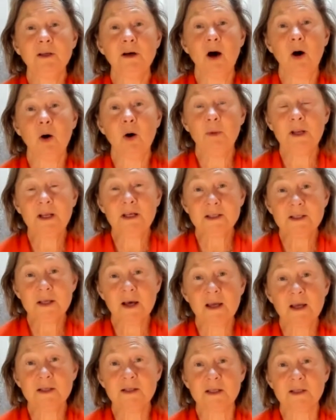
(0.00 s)
how many
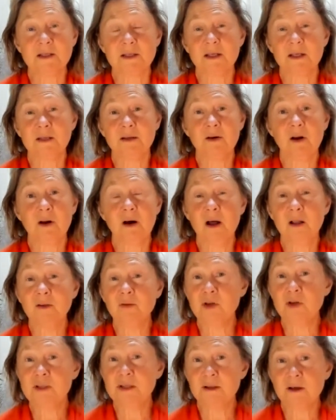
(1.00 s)
scientists, and there are
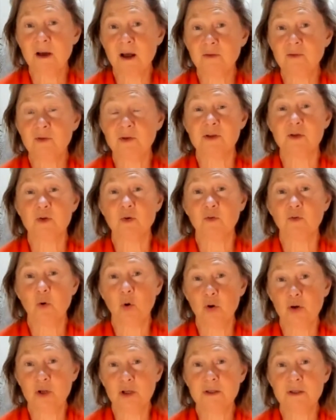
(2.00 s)
hundreds and hundreds of
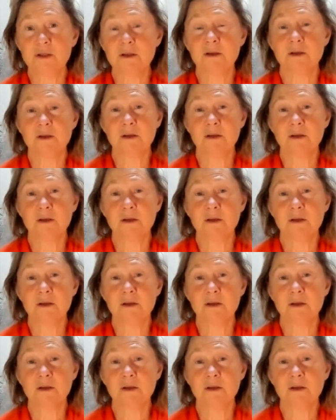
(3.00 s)
honest